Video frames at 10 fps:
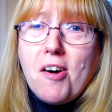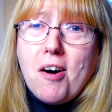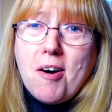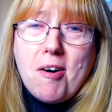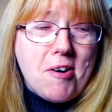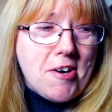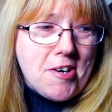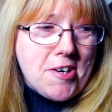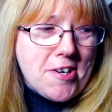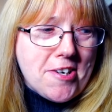
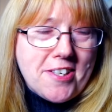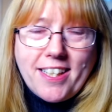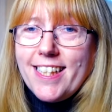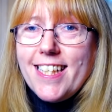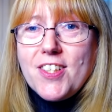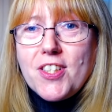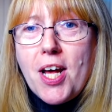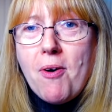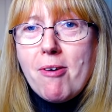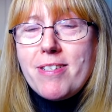Oh, do you
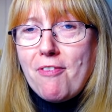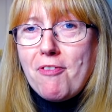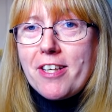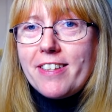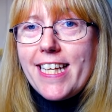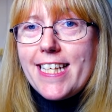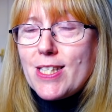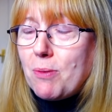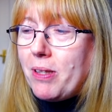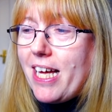know how difficult it is
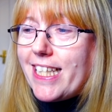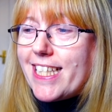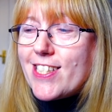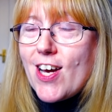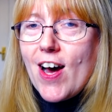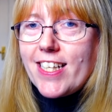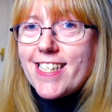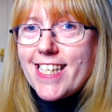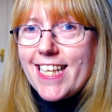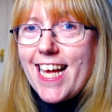to play the guitar and
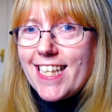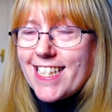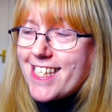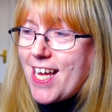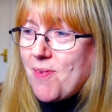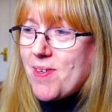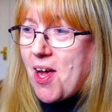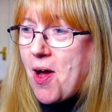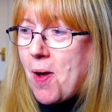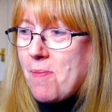sing at the same
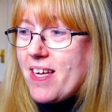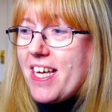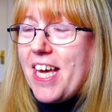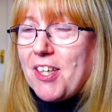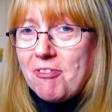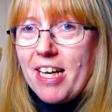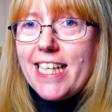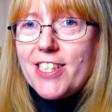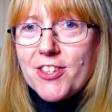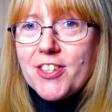time? It
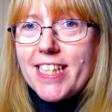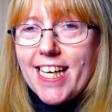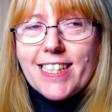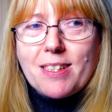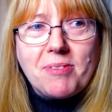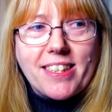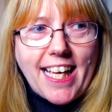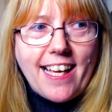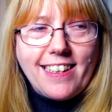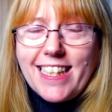really does take some
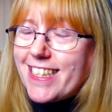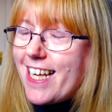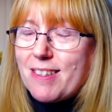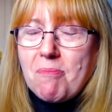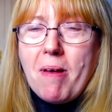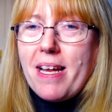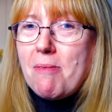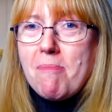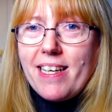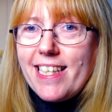skill. It takes many,
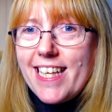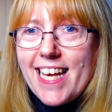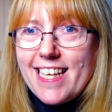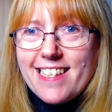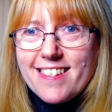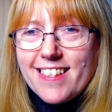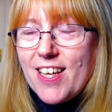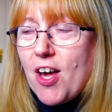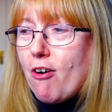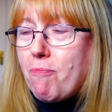many years
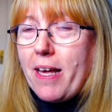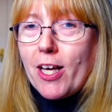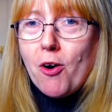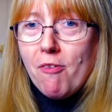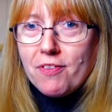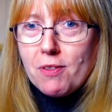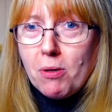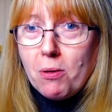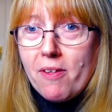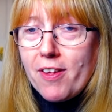of being
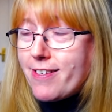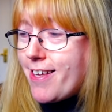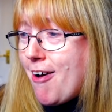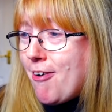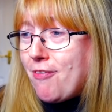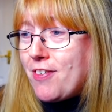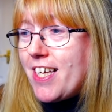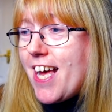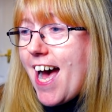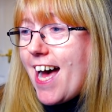comfortable with yourself.
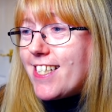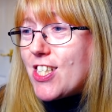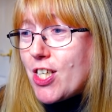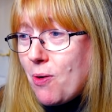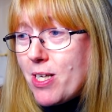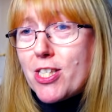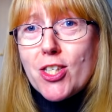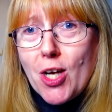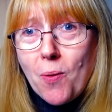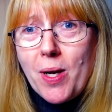And she was
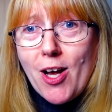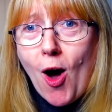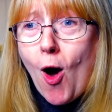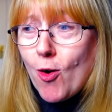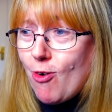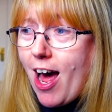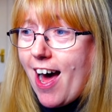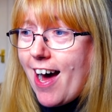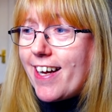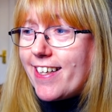doing all
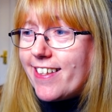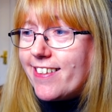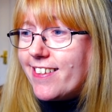right.